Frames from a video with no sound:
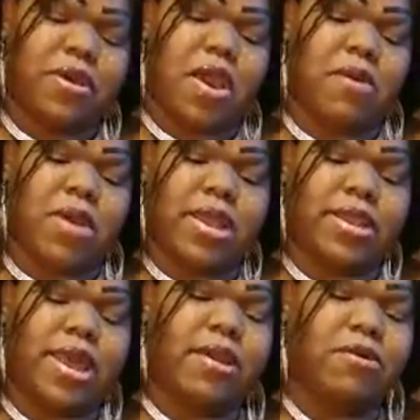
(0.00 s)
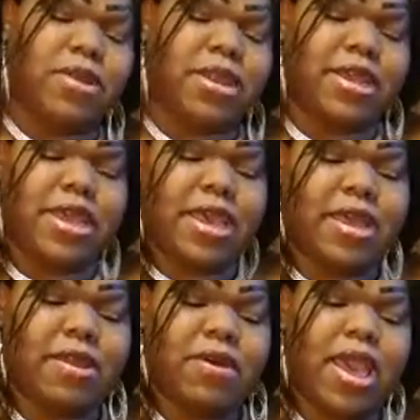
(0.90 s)
all right? They own it
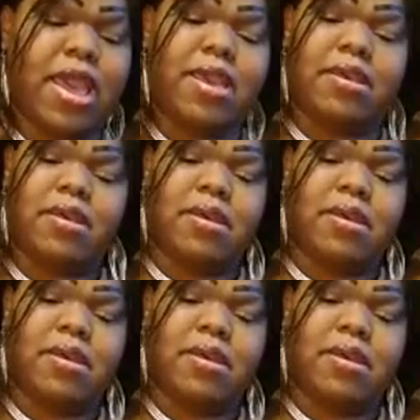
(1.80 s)
again, okay?